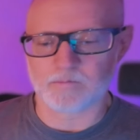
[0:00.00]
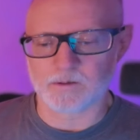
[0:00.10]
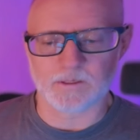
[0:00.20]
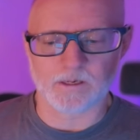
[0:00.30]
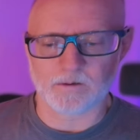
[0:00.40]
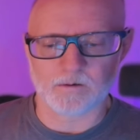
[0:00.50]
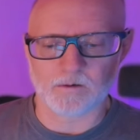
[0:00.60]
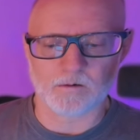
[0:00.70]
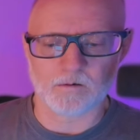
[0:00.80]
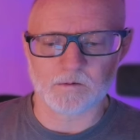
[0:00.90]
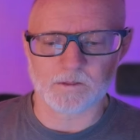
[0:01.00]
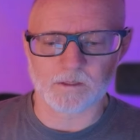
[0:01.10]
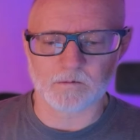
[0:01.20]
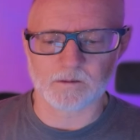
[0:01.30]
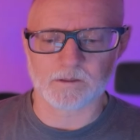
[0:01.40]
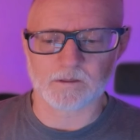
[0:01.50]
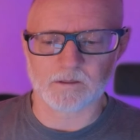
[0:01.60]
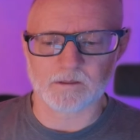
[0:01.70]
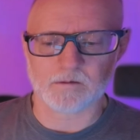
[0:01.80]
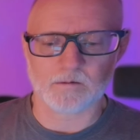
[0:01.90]
put together your own sequence.
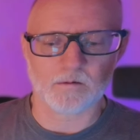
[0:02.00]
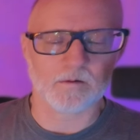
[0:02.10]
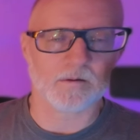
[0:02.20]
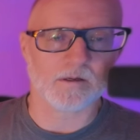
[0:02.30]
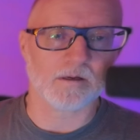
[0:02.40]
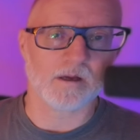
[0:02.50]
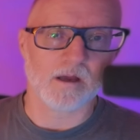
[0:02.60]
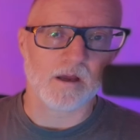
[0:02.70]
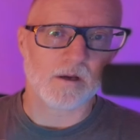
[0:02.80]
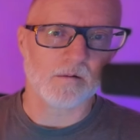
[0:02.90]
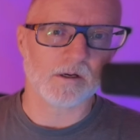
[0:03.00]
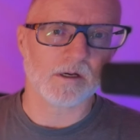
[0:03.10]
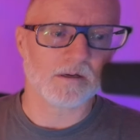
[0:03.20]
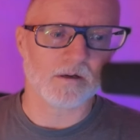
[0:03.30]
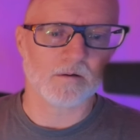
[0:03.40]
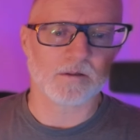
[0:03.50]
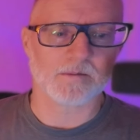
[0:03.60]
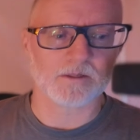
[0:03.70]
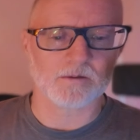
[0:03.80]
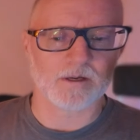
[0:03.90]
Uh, the only thing you really need to know is
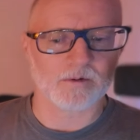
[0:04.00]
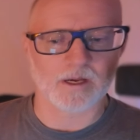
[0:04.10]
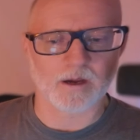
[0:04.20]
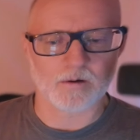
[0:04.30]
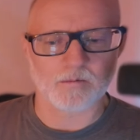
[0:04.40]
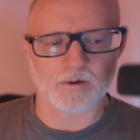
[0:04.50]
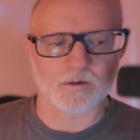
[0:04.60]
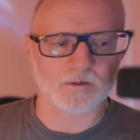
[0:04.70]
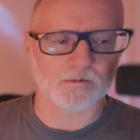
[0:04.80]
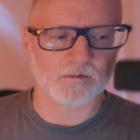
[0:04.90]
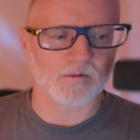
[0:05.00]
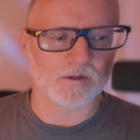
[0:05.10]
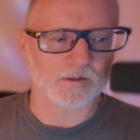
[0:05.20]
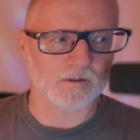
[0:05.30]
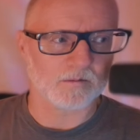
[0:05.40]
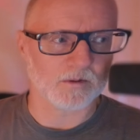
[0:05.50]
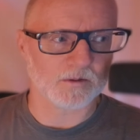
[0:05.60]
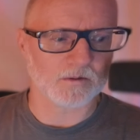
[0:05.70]
make sure you have a counter pose for every single pose you